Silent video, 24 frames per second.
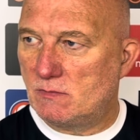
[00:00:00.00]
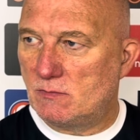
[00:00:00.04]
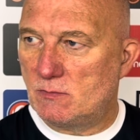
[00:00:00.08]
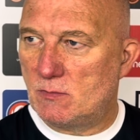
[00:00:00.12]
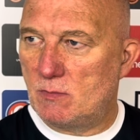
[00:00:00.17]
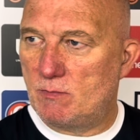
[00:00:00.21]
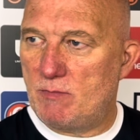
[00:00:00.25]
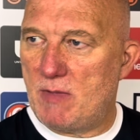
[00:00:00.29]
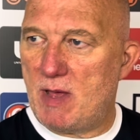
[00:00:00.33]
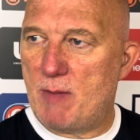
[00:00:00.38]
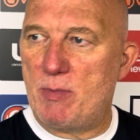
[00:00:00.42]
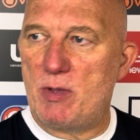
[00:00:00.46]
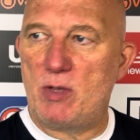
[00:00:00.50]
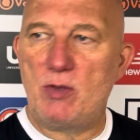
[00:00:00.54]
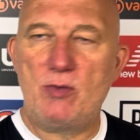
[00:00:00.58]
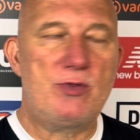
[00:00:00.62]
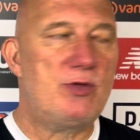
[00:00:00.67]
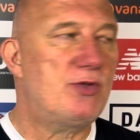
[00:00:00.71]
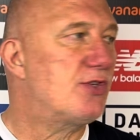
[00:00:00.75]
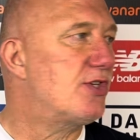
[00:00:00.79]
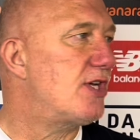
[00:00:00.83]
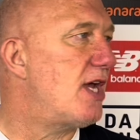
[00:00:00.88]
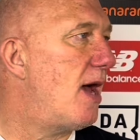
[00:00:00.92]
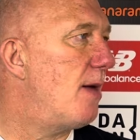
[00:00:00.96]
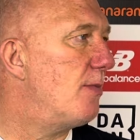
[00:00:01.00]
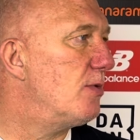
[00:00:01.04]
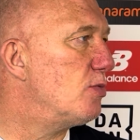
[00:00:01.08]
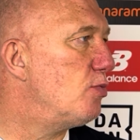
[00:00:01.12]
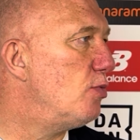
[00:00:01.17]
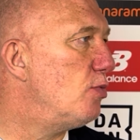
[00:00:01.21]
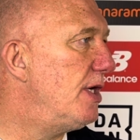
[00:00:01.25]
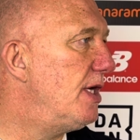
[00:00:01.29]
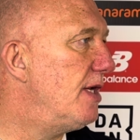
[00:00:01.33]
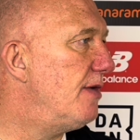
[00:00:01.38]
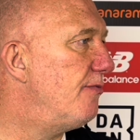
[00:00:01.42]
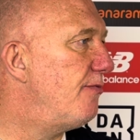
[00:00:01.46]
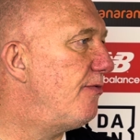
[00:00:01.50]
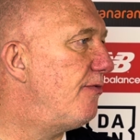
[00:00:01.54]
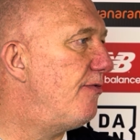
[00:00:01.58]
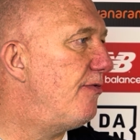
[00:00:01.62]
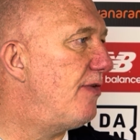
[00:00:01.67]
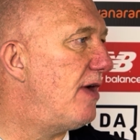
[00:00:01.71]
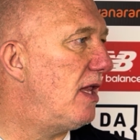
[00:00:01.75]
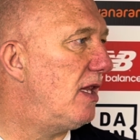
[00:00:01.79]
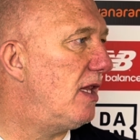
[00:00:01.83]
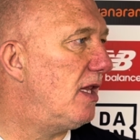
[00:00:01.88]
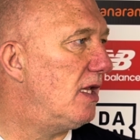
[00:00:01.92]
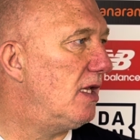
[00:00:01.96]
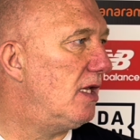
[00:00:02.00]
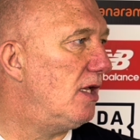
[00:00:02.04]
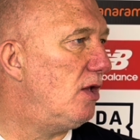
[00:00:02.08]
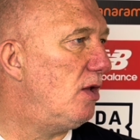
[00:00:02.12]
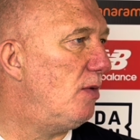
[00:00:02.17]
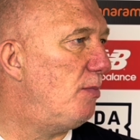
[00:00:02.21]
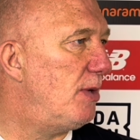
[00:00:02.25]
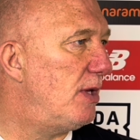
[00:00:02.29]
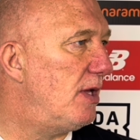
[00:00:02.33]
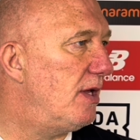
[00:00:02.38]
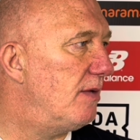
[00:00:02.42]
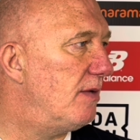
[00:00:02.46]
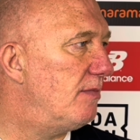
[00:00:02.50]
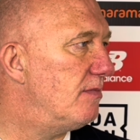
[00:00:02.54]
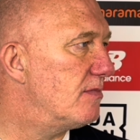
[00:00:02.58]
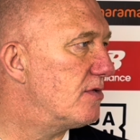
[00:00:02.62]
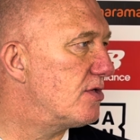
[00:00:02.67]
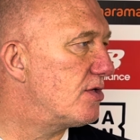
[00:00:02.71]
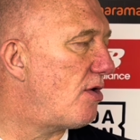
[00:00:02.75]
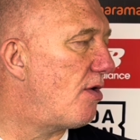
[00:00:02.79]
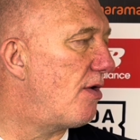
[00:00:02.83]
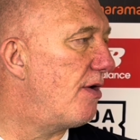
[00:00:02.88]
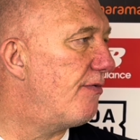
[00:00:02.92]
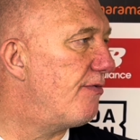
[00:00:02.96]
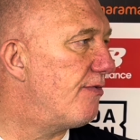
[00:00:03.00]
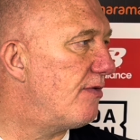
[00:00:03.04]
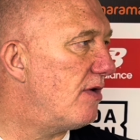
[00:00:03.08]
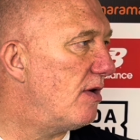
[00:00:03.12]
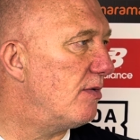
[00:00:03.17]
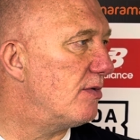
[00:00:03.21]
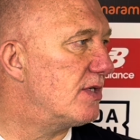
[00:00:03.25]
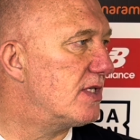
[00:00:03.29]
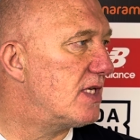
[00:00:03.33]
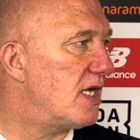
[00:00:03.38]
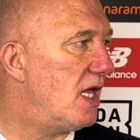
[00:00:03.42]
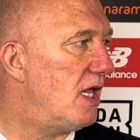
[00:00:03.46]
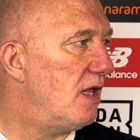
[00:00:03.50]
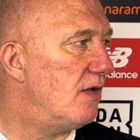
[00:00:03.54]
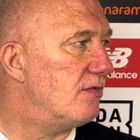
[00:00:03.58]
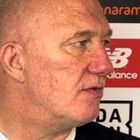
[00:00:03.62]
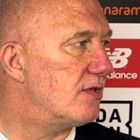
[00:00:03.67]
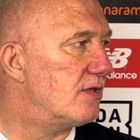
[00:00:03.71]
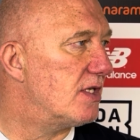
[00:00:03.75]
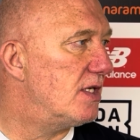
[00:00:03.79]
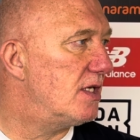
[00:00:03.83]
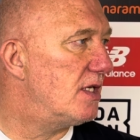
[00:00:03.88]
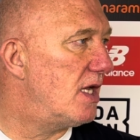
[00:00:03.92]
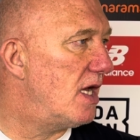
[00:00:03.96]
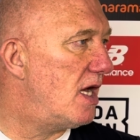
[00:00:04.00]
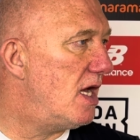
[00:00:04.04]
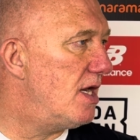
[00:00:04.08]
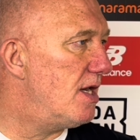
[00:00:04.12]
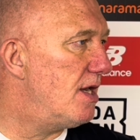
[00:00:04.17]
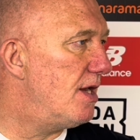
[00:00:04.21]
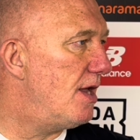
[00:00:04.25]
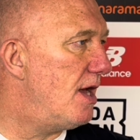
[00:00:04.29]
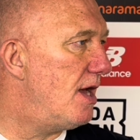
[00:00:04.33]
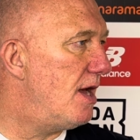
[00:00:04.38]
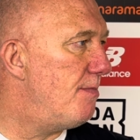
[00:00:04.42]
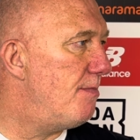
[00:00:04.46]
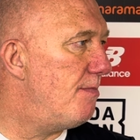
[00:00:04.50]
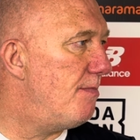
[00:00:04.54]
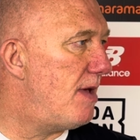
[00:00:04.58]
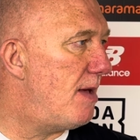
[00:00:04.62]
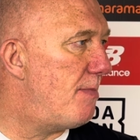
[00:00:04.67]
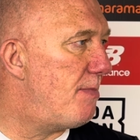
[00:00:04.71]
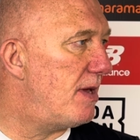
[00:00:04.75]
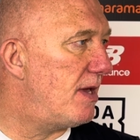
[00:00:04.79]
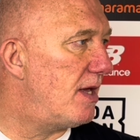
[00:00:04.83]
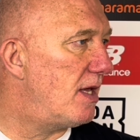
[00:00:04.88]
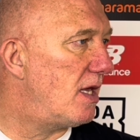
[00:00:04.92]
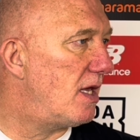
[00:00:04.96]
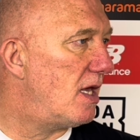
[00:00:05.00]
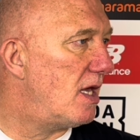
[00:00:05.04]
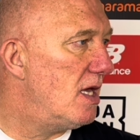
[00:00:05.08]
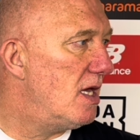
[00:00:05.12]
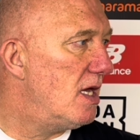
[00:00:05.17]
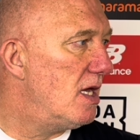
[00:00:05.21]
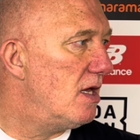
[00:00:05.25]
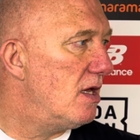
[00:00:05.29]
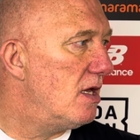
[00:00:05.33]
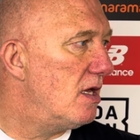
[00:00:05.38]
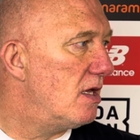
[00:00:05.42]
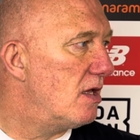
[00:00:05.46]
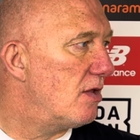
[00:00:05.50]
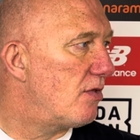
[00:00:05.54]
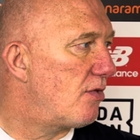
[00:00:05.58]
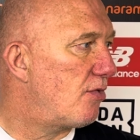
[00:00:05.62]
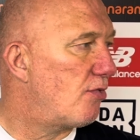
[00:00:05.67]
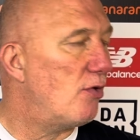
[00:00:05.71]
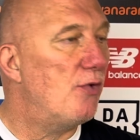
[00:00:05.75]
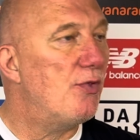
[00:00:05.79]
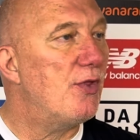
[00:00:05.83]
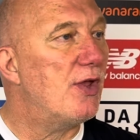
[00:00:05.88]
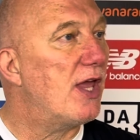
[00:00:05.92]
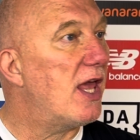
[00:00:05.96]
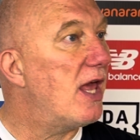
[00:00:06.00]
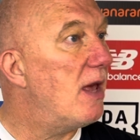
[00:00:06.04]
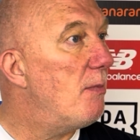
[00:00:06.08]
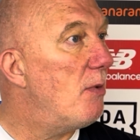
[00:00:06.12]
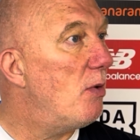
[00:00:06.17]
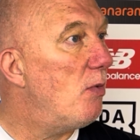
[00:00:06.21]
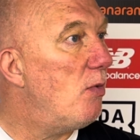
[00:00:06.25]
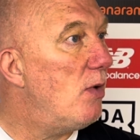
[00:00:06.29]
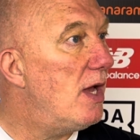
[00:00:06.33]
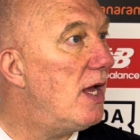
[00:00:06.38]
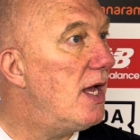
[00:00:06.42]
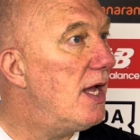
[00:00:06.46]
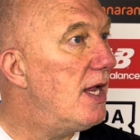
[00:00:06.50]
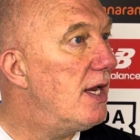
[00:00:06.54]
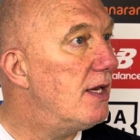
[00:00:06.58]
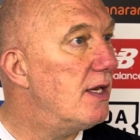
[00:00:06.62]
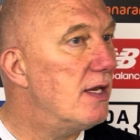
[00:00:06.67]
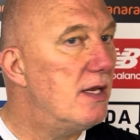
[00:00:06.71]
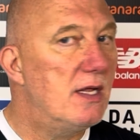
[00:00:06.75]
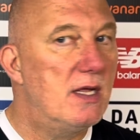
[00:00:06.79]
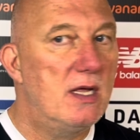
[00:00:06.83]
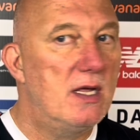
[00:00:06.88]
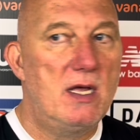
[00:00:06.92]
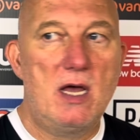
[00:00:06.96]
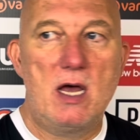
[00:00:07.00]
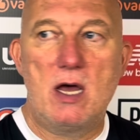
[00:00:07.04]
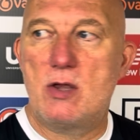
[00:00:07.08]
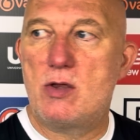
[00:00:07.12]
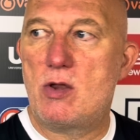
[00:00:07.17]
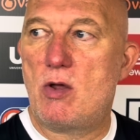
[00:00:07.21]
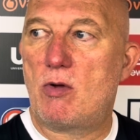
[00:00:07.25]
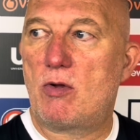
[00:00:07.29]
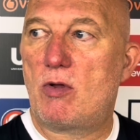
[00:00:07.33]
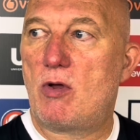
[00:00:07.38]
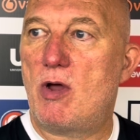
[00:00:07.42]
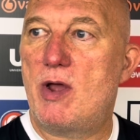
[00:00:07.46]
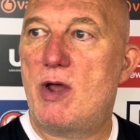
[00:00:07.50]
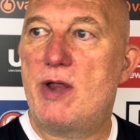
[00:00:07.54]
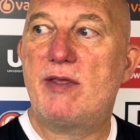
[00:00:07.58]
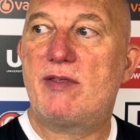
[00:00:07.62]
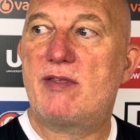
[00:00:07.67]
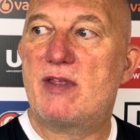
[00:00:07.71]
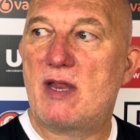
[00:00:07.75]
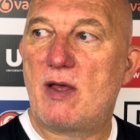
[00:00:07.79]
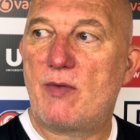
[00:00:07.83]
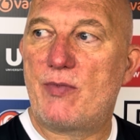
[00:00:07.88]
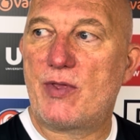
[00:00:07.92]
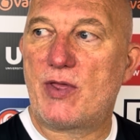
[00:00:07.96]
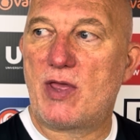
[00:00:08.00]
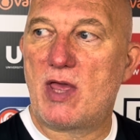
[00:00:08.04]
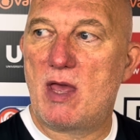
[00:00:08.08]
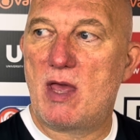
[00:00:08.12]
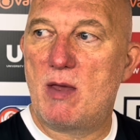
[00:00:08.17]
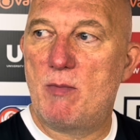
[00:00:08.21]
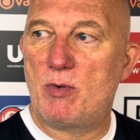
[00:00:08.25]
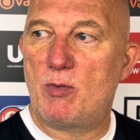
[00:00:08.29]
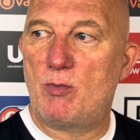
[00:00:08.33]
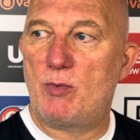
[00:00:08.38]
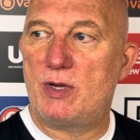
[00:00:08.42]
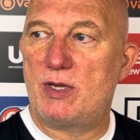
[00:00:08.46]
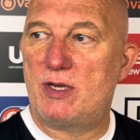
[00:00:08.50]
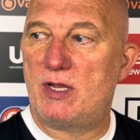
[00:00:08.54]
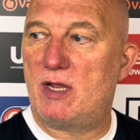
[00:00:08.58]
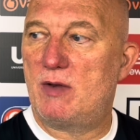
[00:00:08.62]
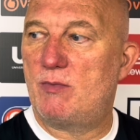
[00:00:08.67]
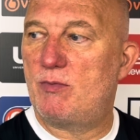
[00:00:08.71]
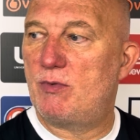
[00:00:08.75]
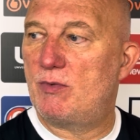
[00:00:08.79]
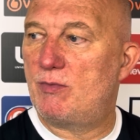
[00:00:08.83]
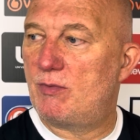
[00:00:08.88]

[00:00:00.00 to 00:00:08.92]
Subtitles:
maybe other times we'd have felt a little bit sorry for ourselves and maybe thrown the game away and not got anything out of the game. But we did.